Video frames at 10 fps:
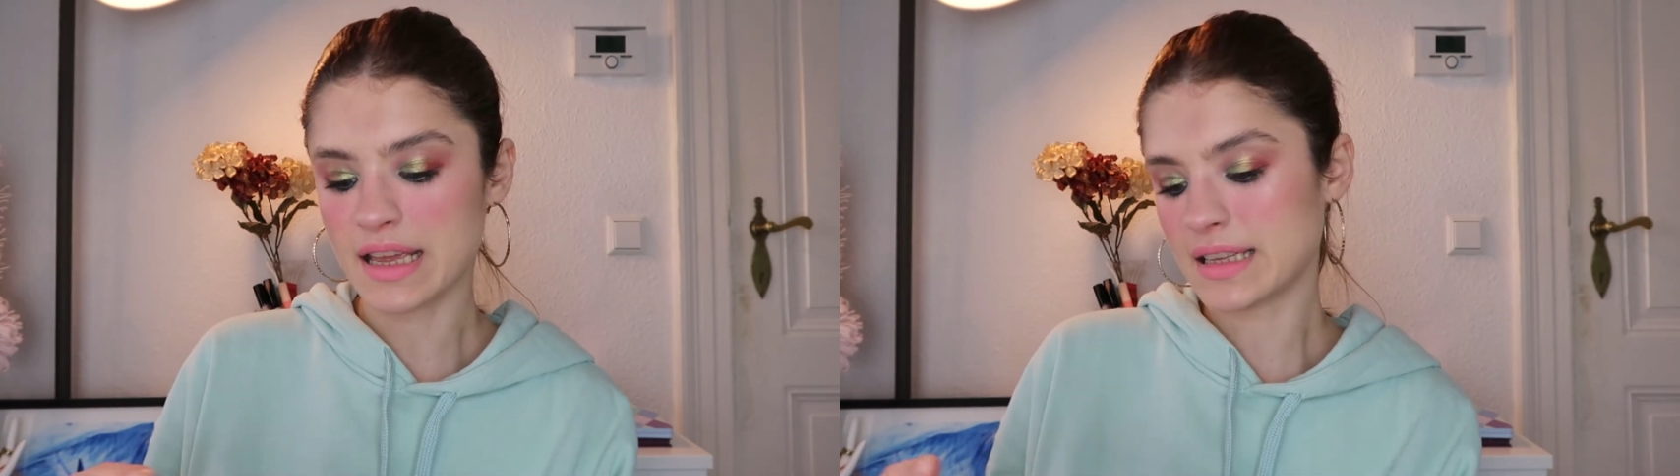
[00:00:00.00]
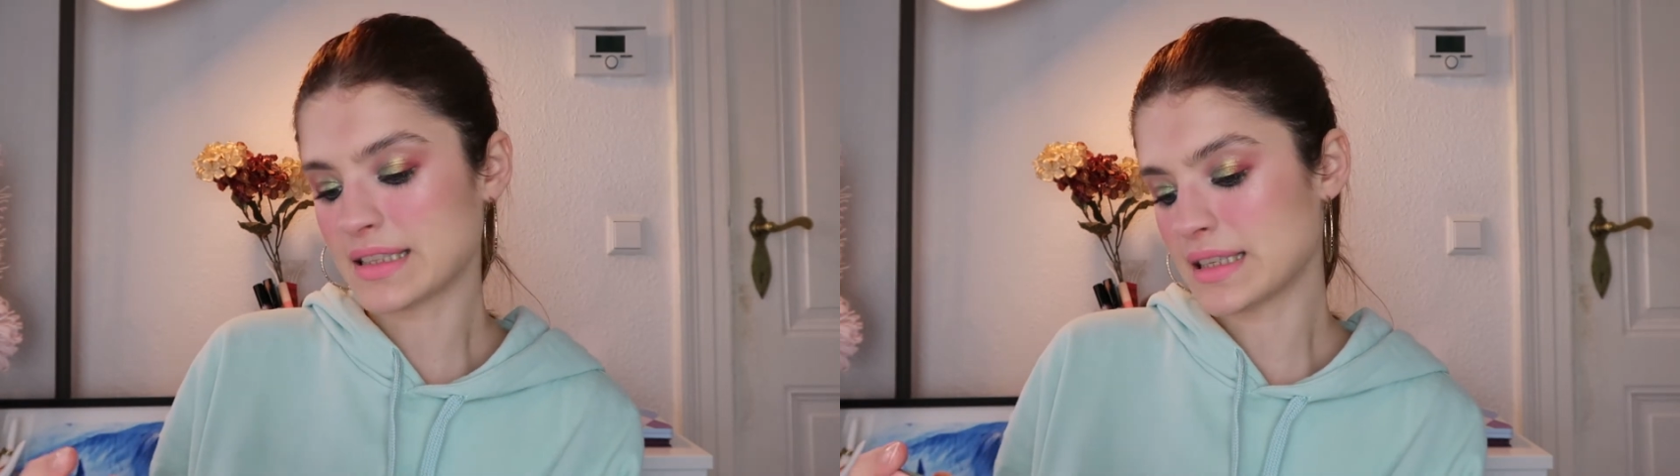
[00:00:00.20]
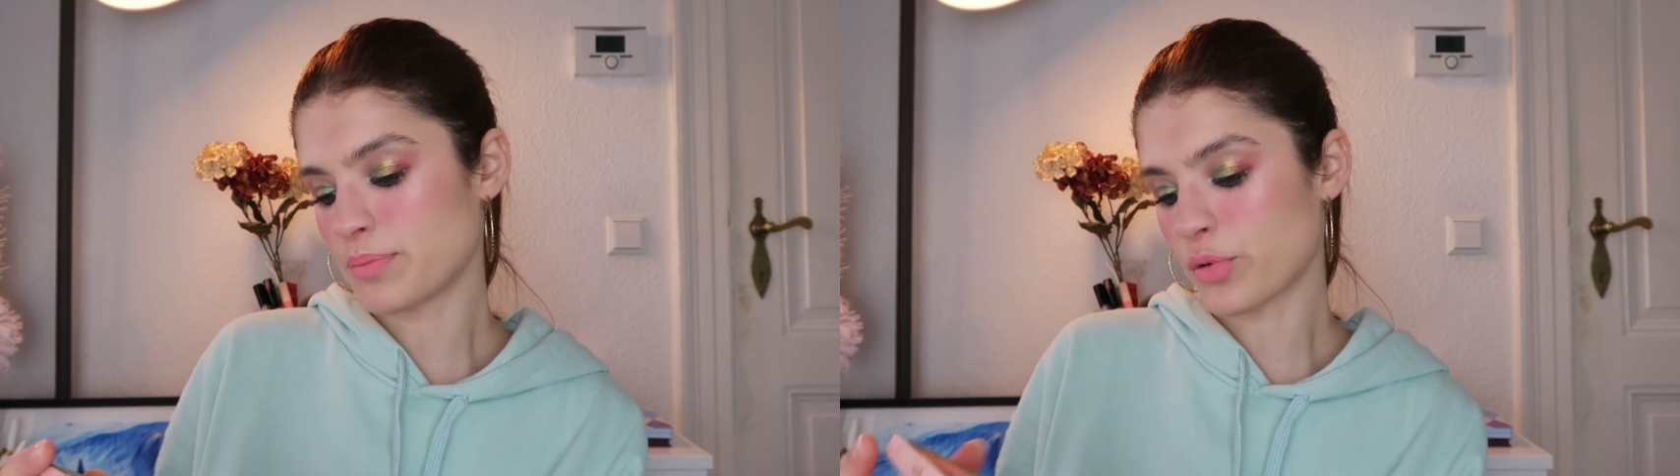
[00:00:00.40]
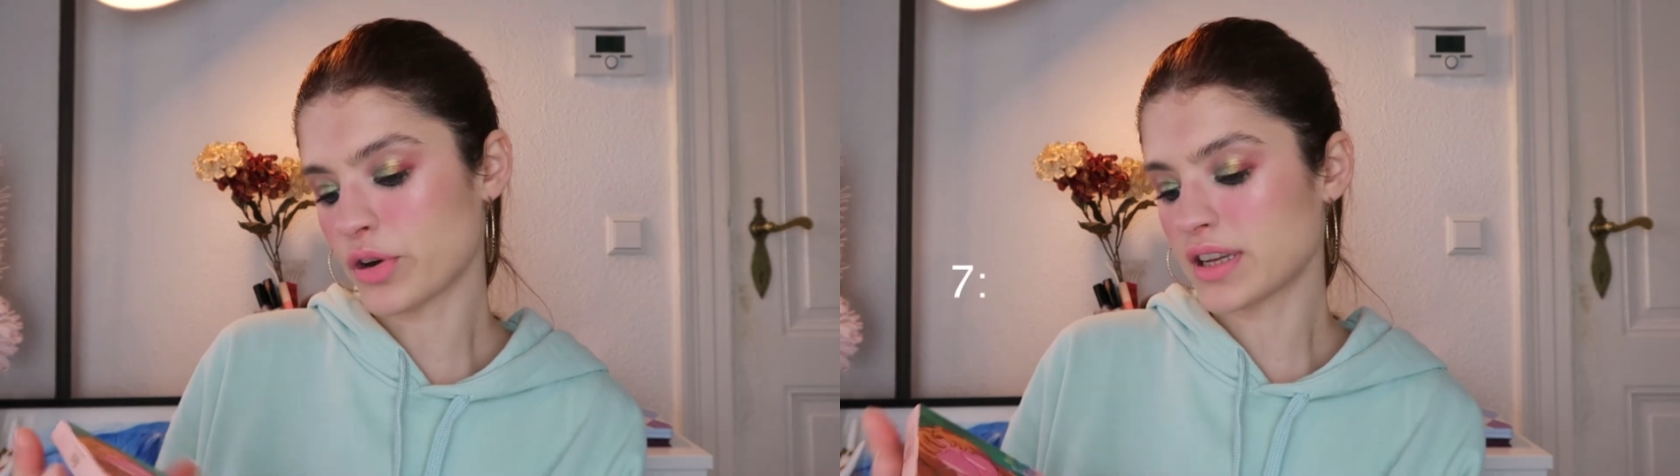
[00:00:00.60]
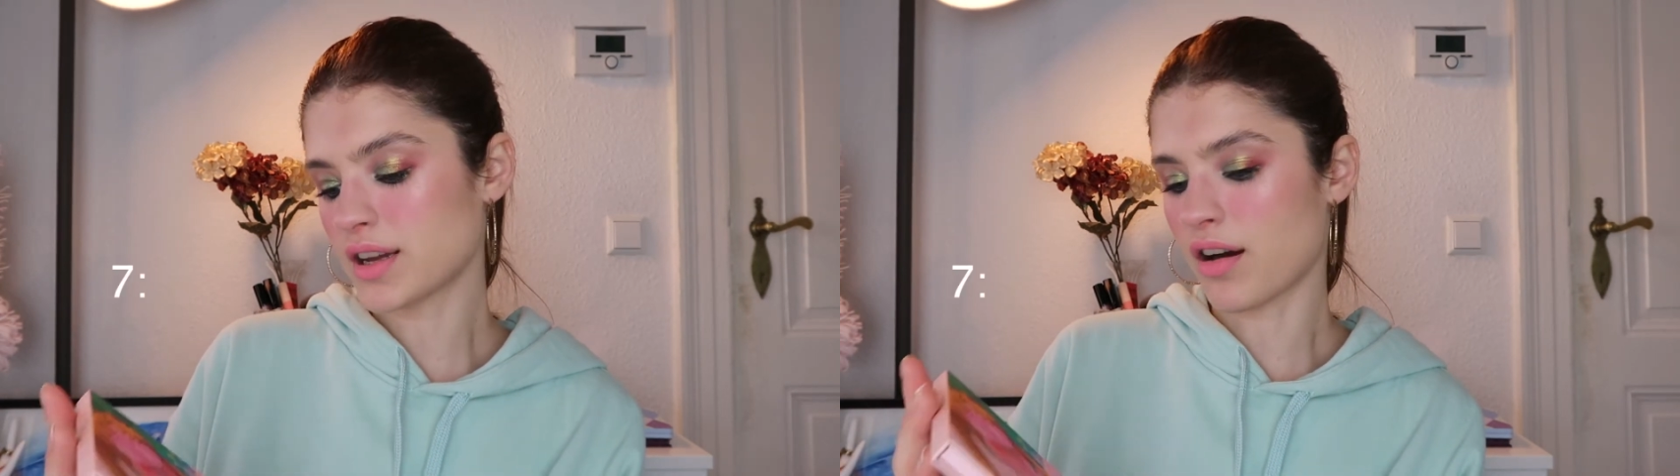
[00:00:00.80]
It's the
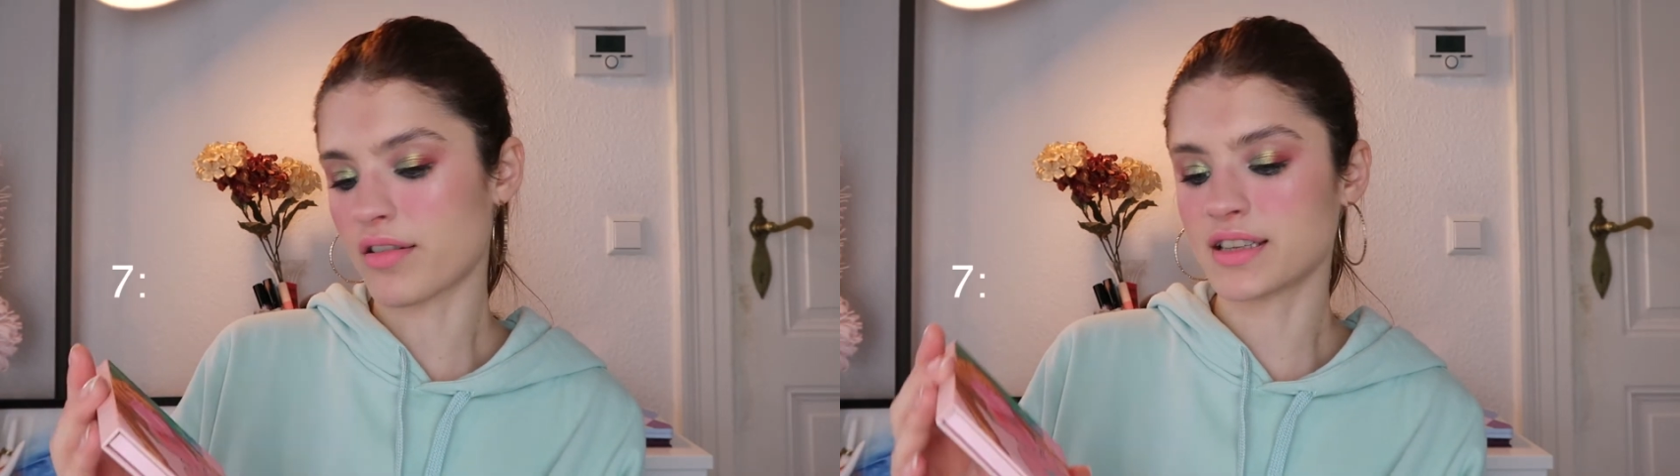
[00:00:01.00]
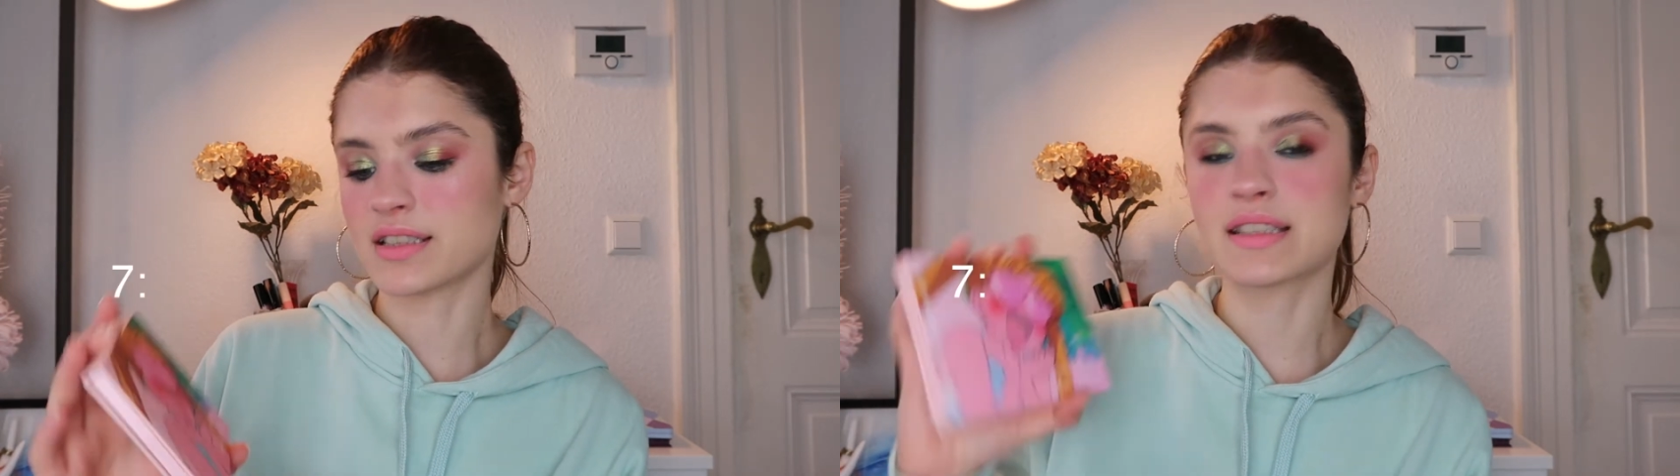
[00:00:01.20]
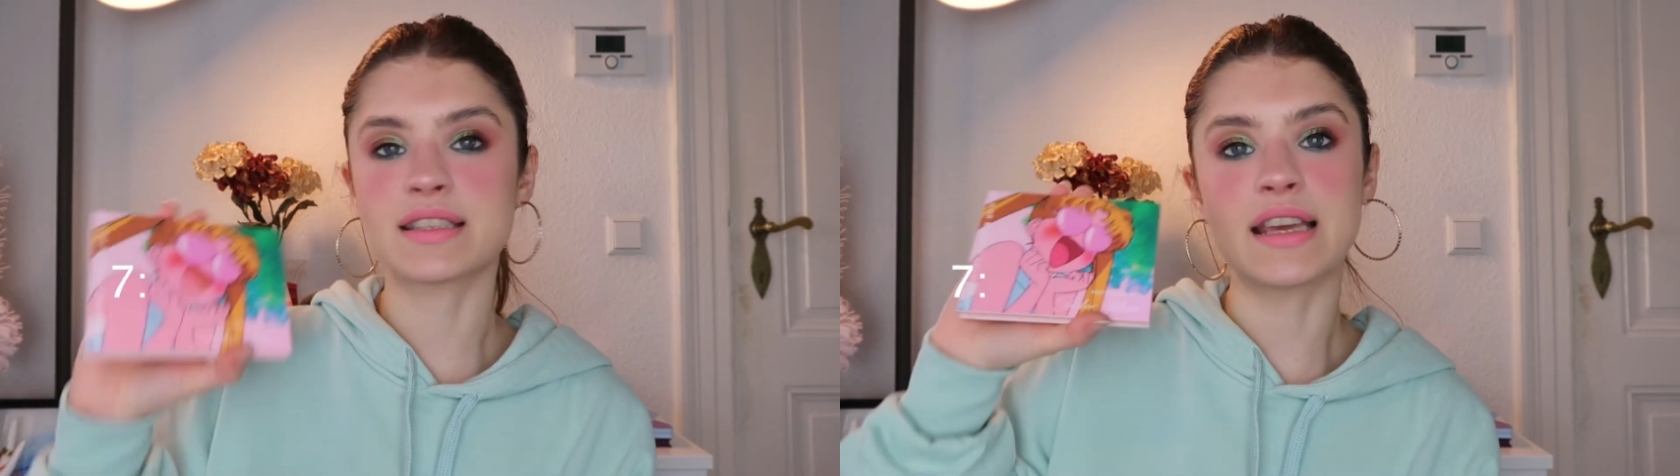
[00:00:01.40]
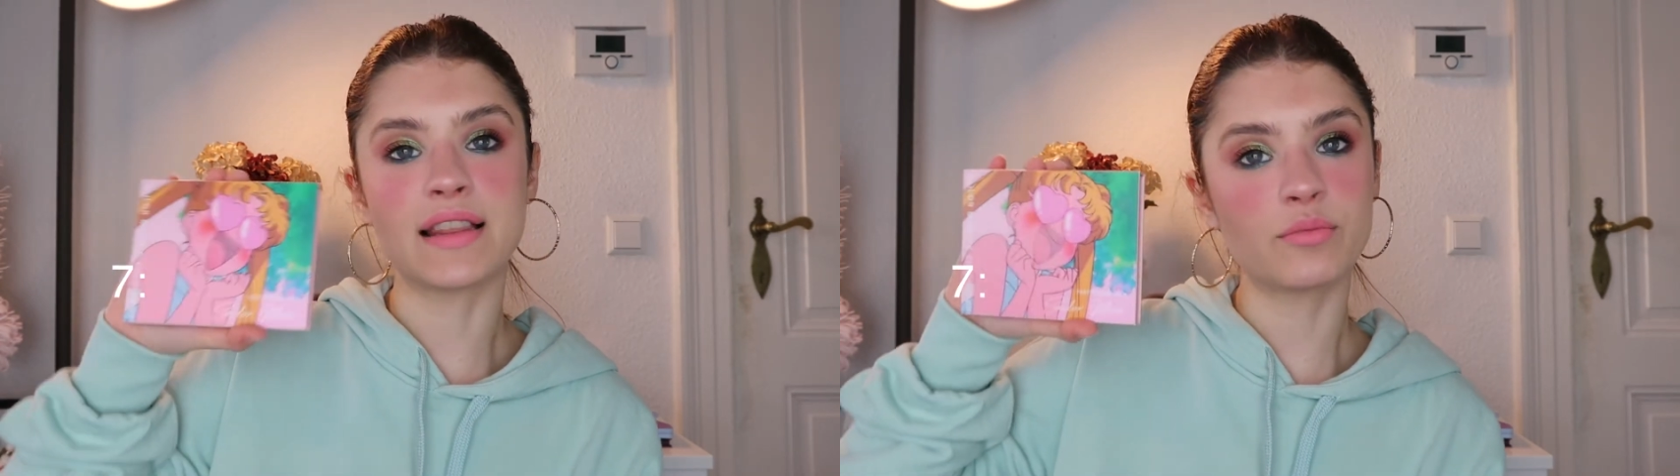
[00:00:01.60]
Pretty Guardian Sailor